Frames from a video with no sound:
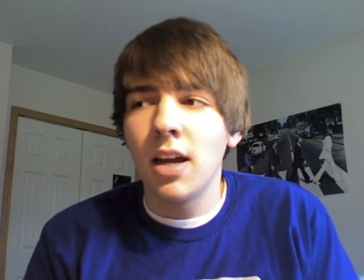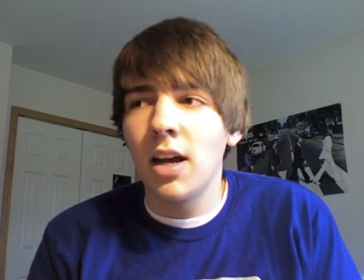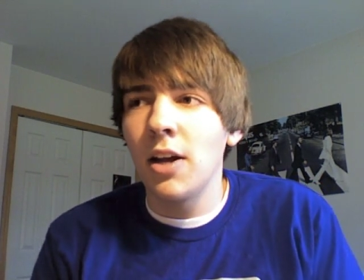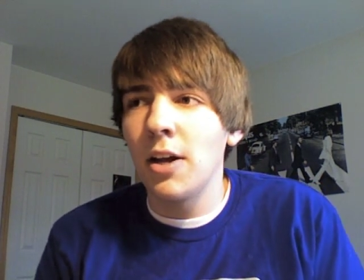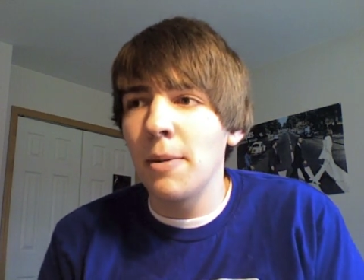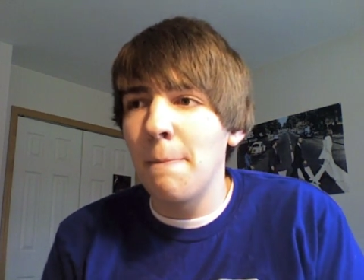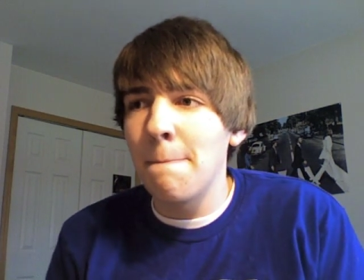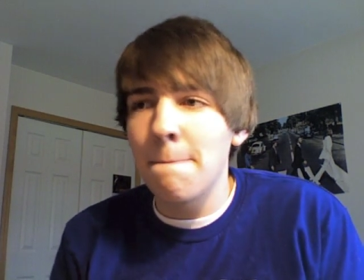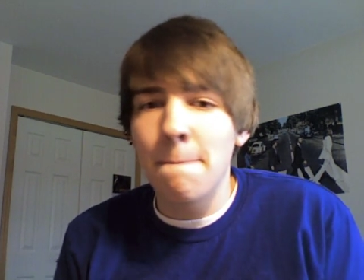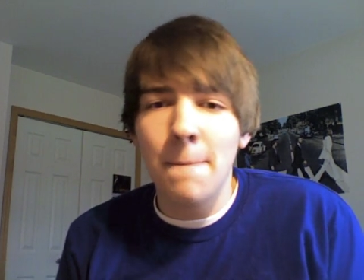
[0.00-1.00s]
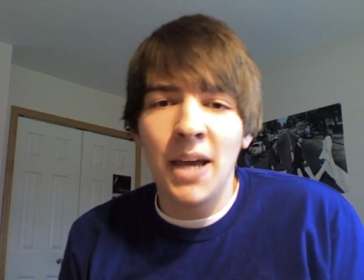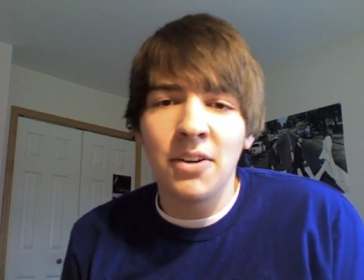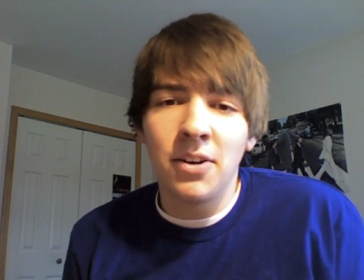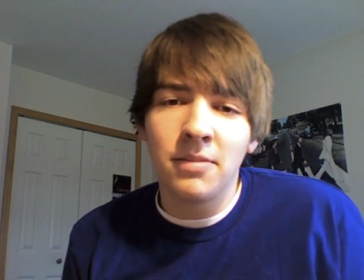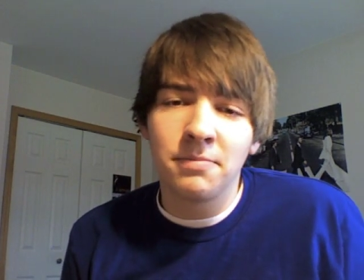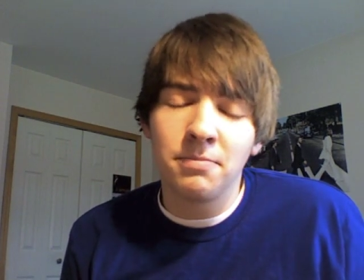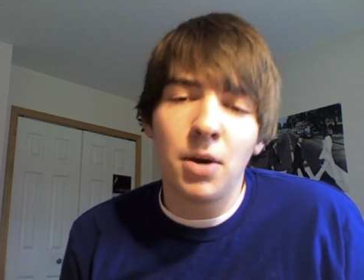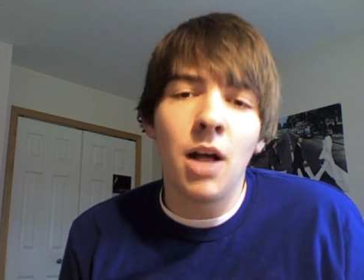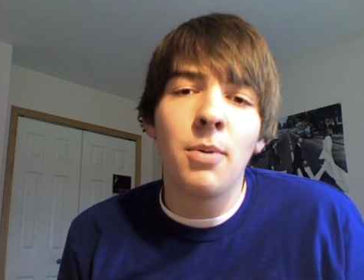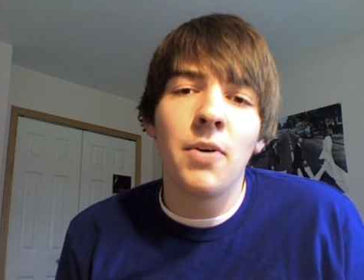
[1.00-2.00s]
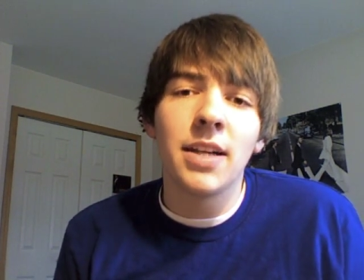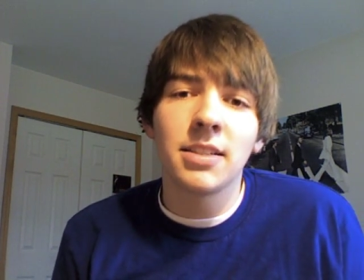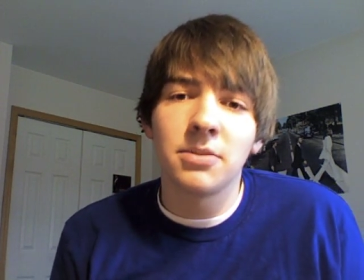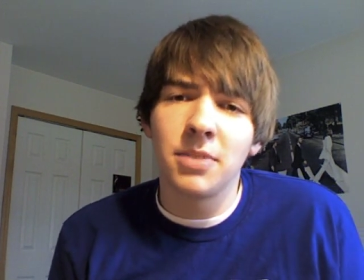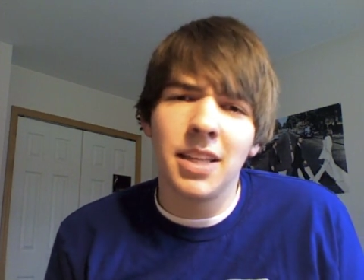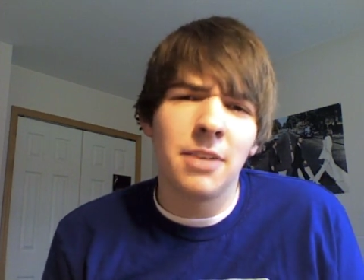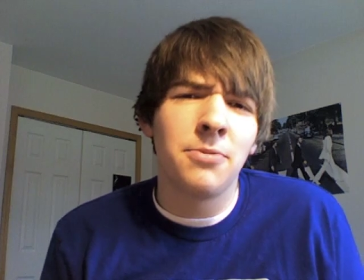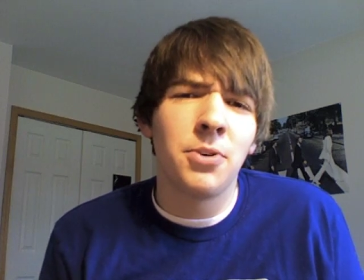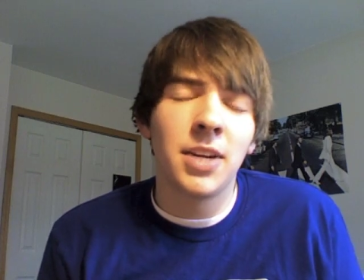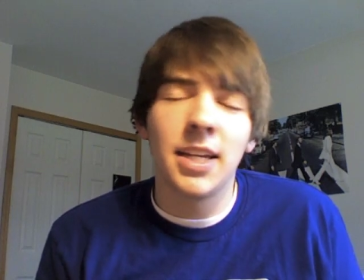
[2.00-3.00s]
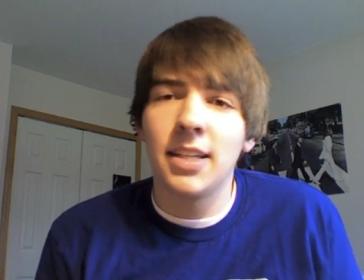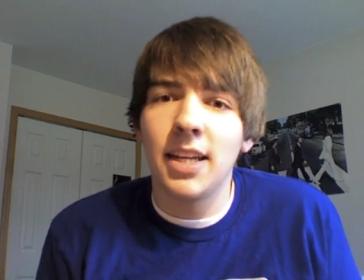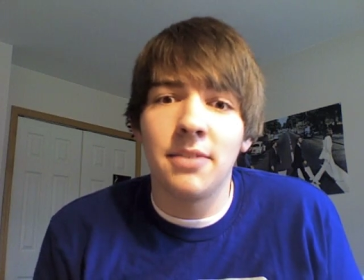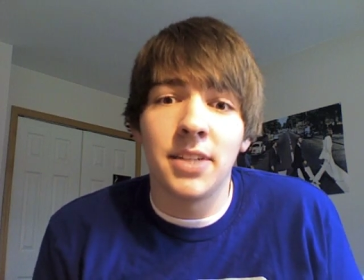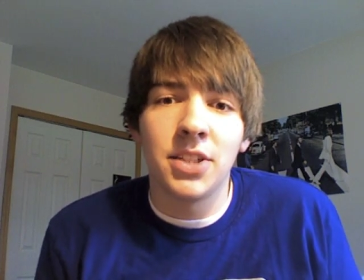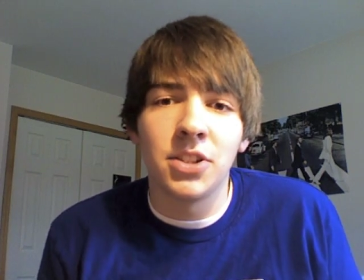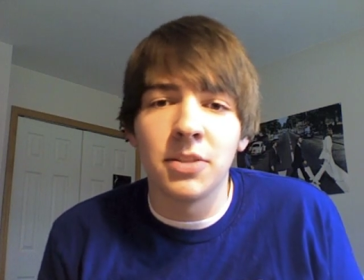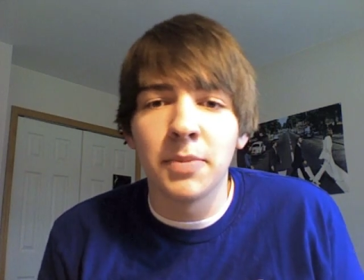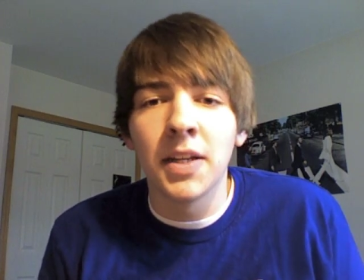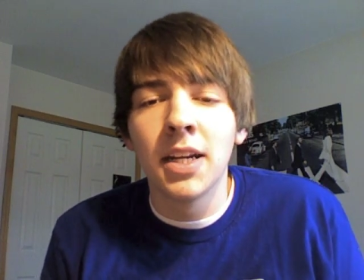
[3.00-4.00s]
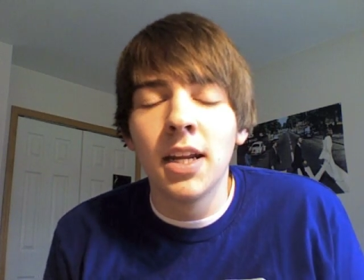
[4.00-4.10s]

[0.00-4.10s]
Um, I know um, Palm OS can run like 40 and not have an issue, but...